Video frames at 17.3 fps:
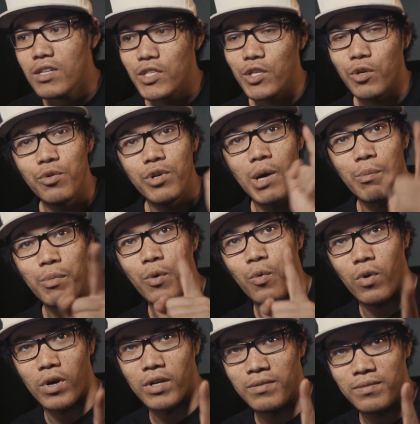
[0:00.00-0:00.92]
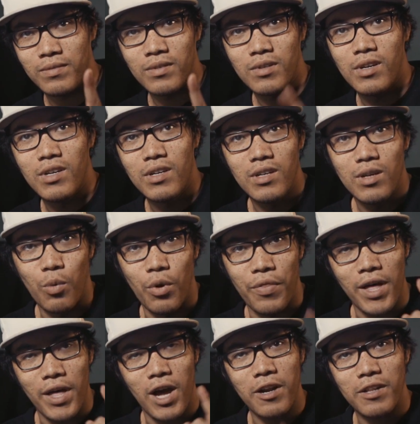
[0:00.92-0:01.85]
So number 1,
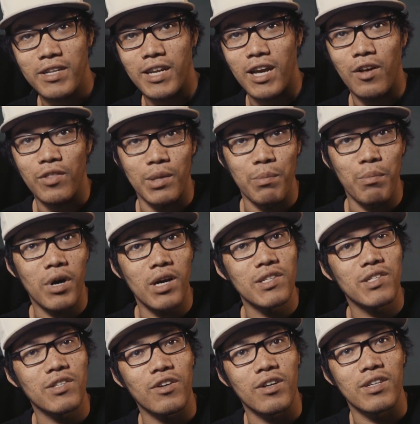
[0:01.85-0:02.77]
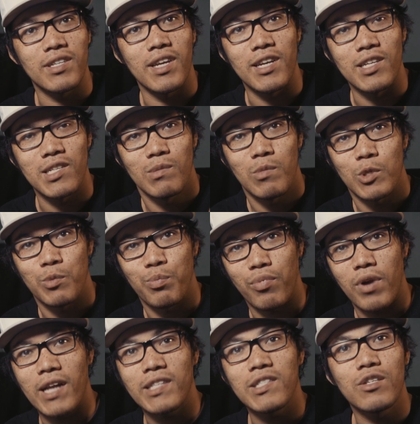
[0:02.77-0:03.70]
without a doubt, the Mazda RX8 is the most
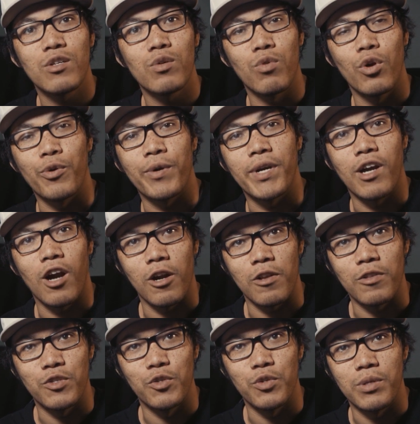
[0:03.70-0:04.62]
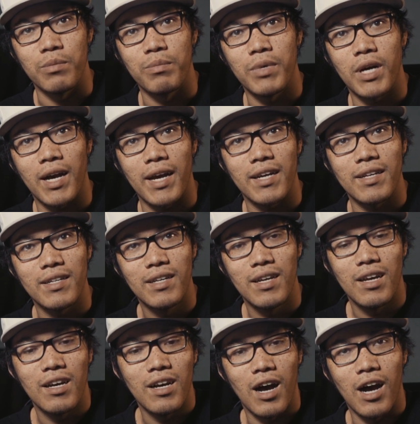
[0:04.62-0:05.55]
practical rotary car that you can buy.
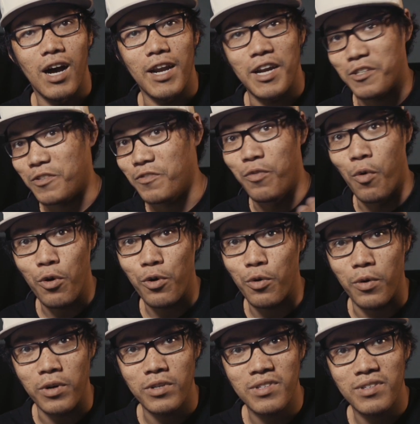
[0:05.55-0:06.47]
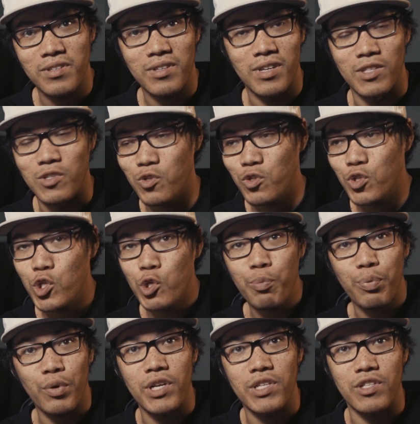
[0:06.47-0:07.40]
It has 4 doors, it's
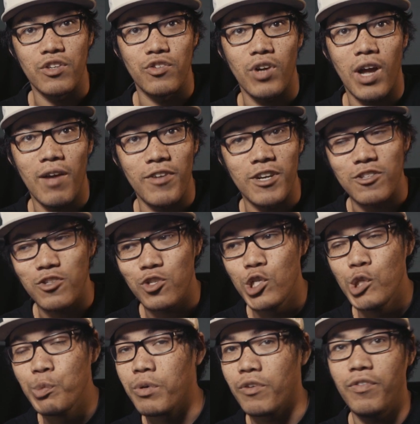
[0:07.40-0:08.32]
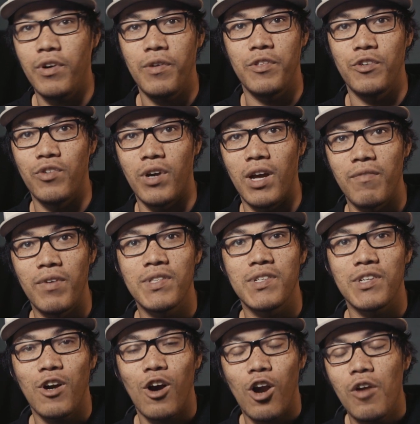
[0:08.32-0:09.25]
super easy to drive, and it's super fun to drive. It's
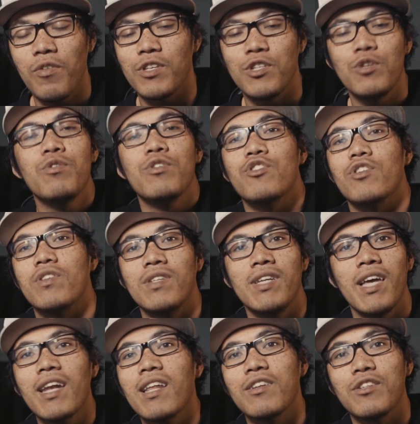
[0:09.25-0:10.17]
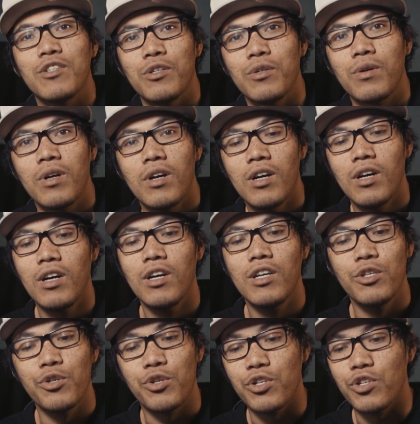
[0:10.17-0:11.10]
a car that you can just get into,
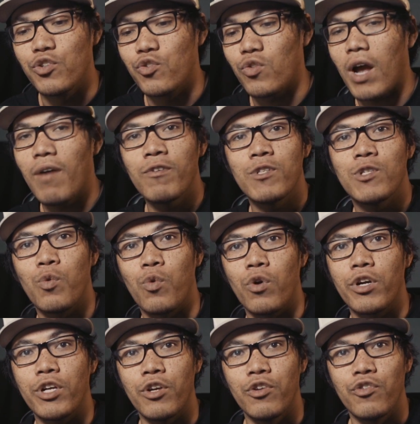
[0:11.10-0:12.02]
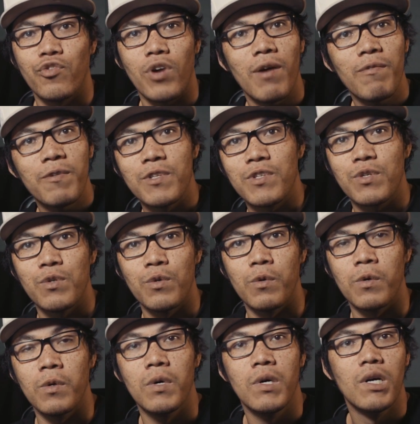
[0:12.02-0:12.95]
you can drive it to work, you can drive it to
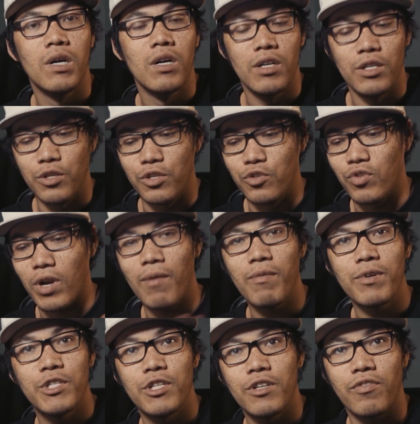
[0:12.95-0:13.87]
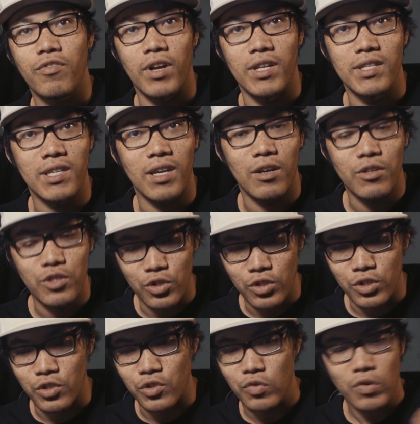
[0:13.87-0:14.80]
school, you can drive it to your friend's house, you
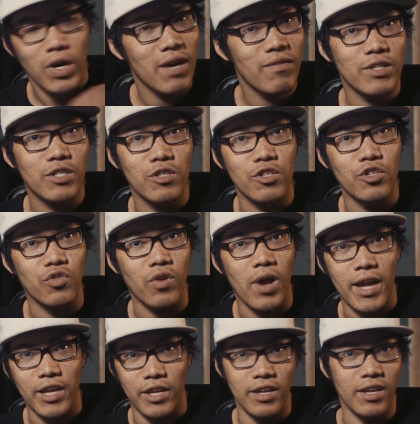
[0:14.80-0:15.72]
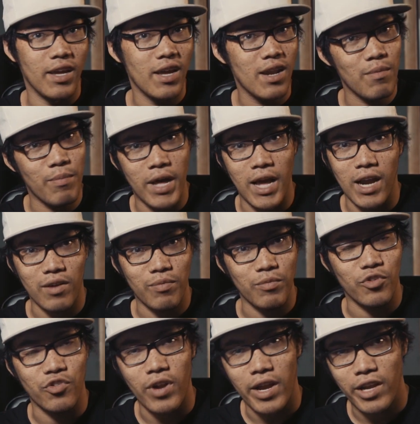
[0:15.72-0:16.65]
can drive it to the track, you can get it back from
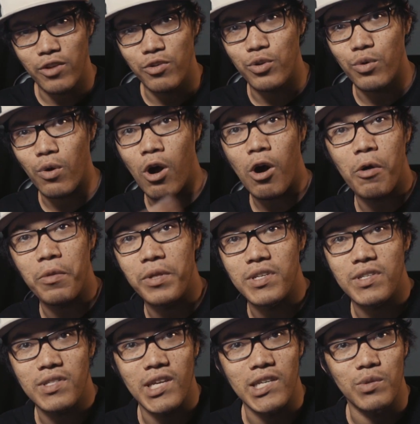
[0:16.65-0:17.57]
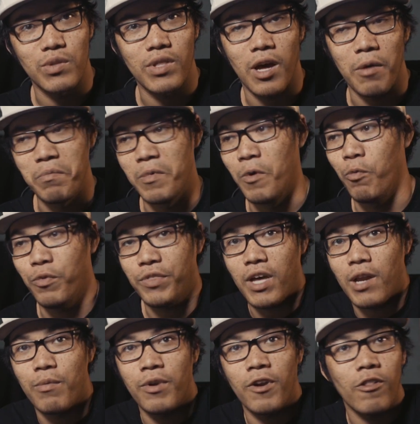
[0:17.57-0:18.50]
the track, you can do all these things without
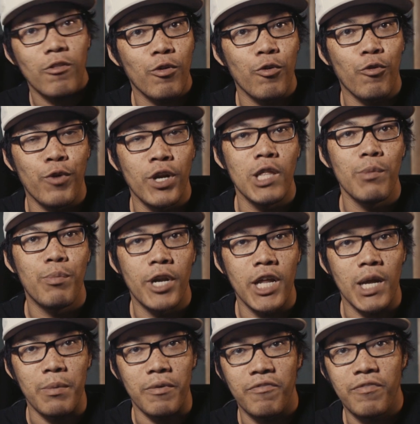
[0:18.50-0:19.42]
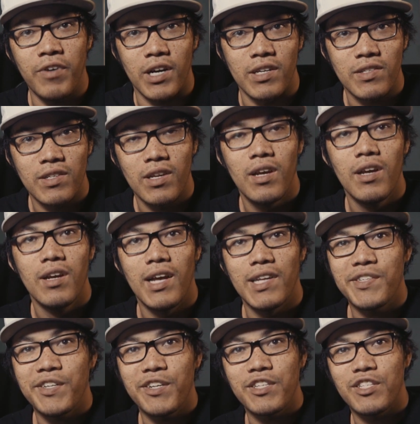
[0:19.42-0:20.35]
really putting up a fuss,
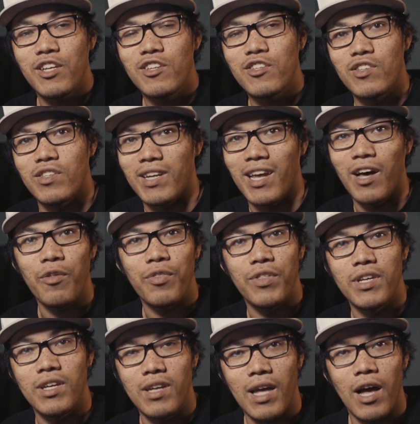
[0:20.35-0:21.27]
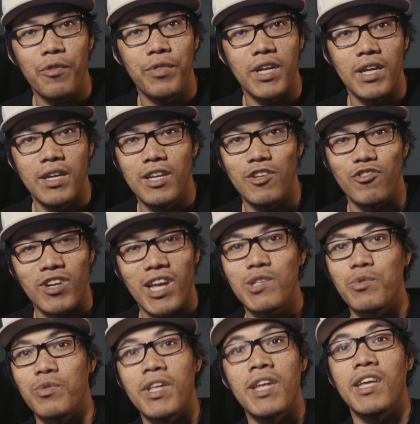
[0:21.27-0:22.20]
as long as the engine's in healthy condition,
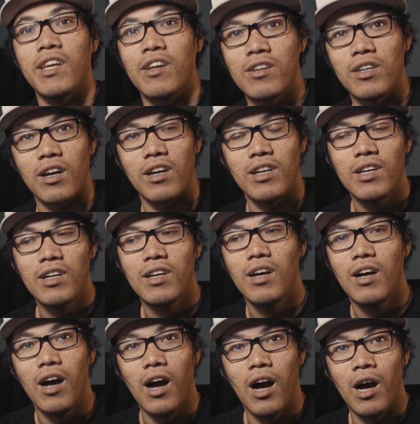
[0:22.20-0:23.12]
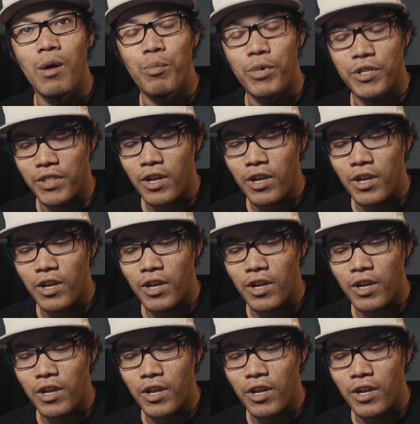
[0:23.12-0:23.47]
as with any car. But the